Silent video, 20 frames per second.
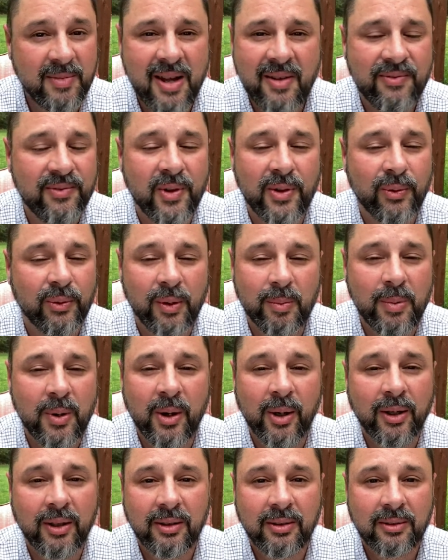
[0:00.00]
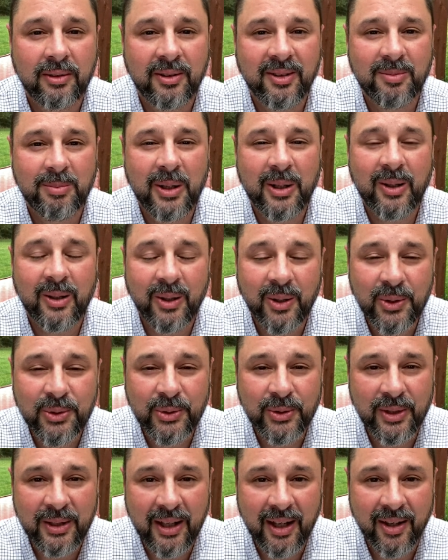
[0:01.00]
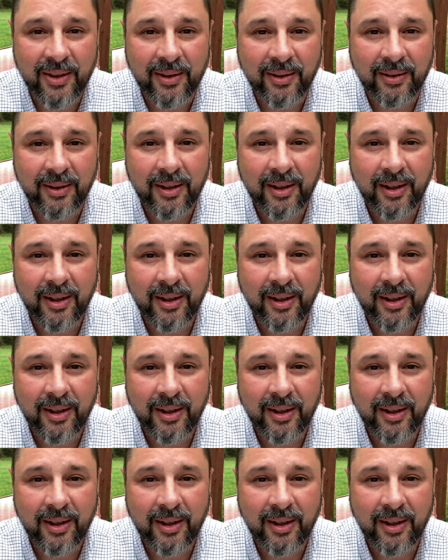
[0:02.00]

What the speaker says: not further apart, but closer together.